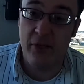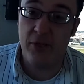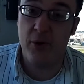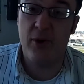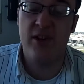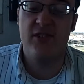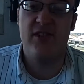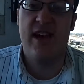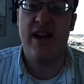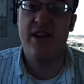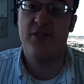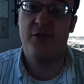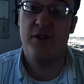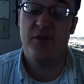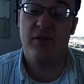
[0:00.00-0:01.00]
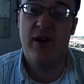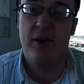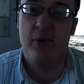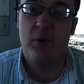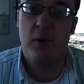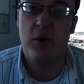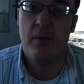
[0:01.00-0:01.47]
about 30 seconds for the
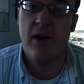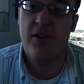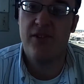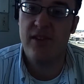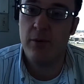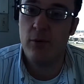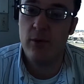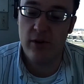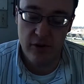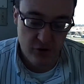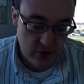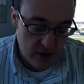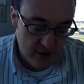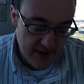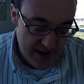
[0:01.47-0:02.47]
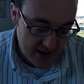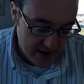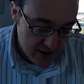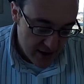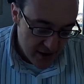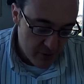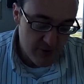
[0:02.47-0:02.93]
final quarter mile. So they were really struggling that day.
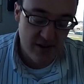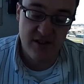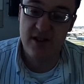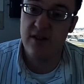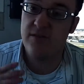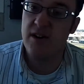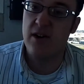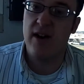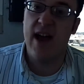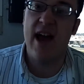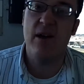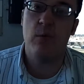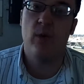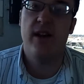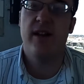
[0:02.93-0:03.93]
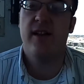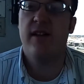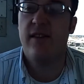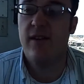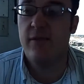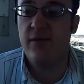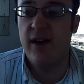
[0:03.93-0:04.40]
It was a severe headwind
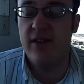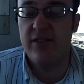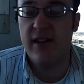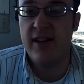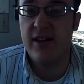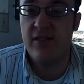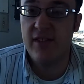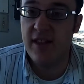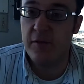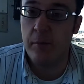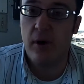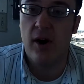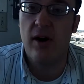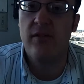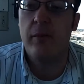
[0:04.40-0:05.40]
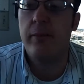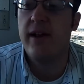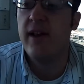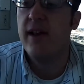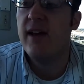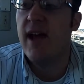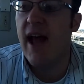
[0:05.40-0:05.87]
into their face that day, so that's part of it.
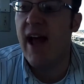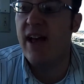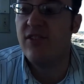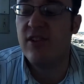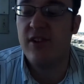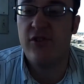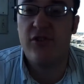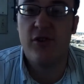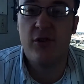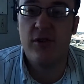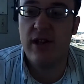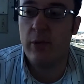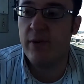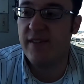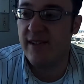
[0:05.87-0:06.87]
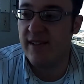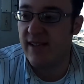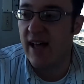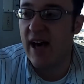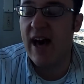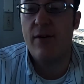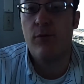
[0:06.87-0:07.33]
But Asnon, certainly with a
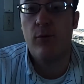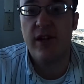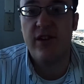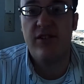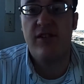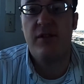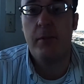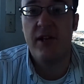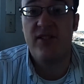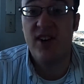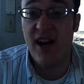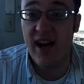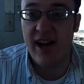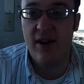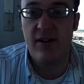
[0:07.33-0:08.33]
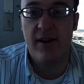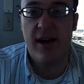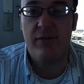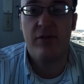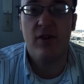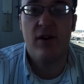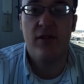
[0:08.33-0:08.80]
lot of reason to be tired
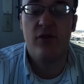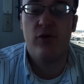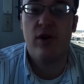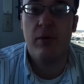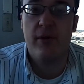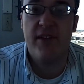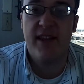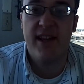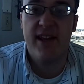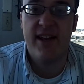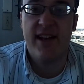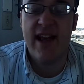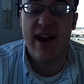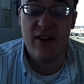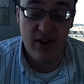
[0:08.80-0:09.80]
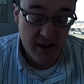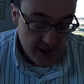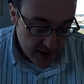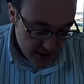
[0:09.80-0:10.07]
after all the trouble that he encountered,